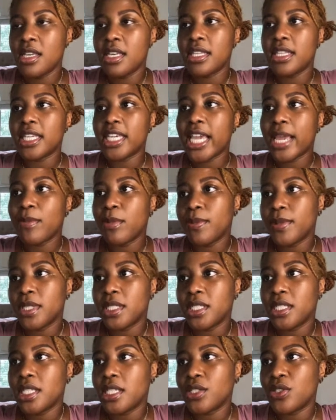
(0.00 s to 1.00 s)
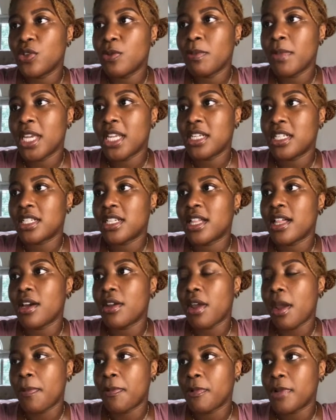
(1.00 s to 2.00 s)
The capability to manage cloud
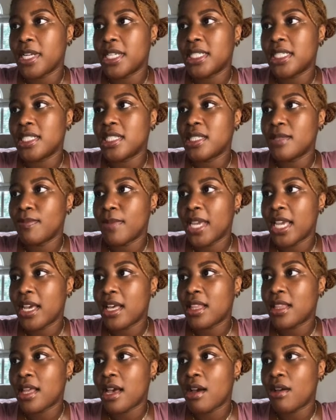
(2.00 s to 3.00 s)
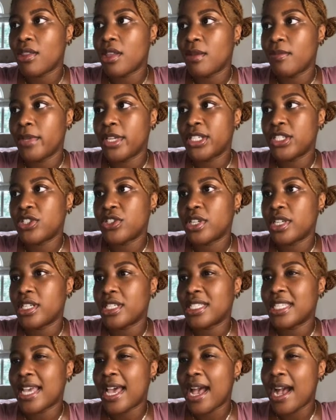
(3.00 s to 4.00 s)
operations may allow the administrator
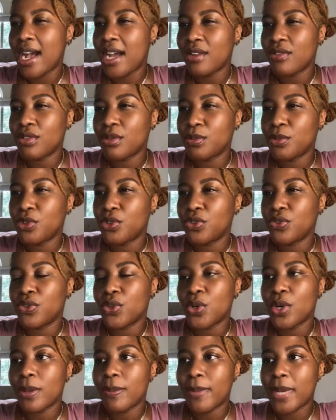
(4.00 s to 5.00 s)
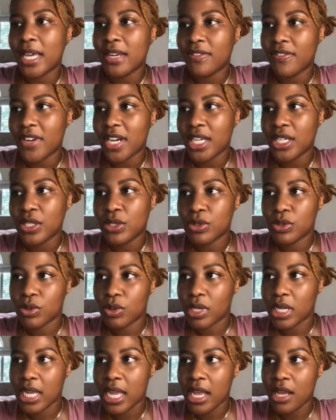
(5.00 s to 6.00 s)
to add, remove, or modify user
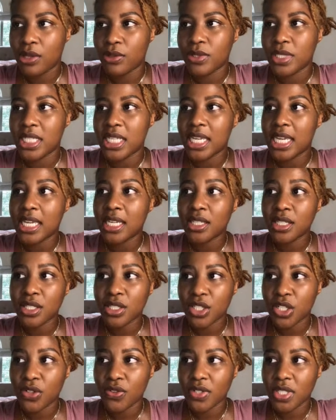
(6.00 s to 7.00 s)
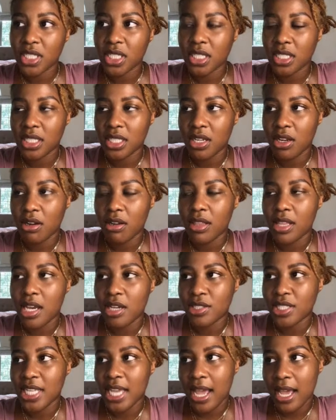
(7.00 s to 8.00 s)
accounts and the services they are
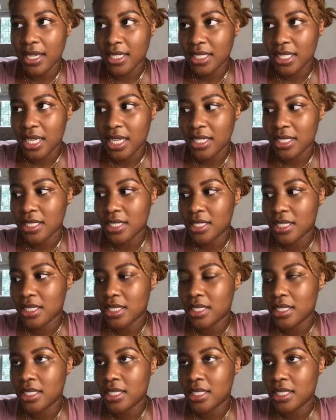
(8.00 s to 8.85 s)
allowed to access.